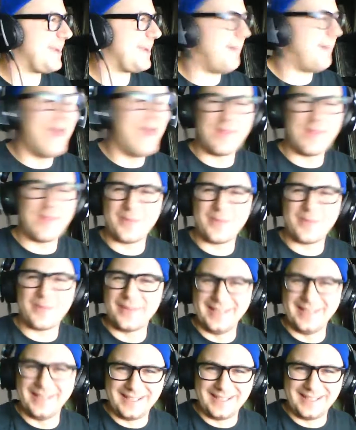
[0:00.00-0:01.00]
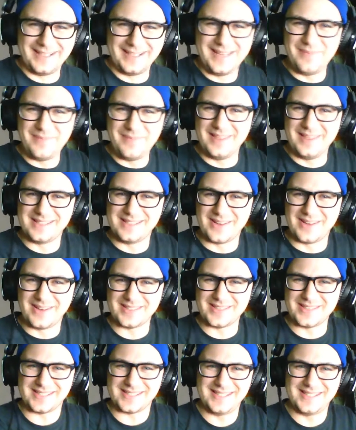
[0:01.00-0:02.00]
wow, they're really keeping these
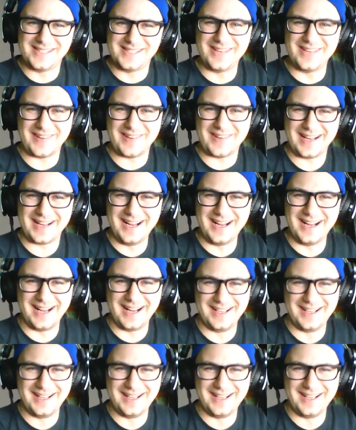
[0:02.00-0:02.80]
girls a secret, huh?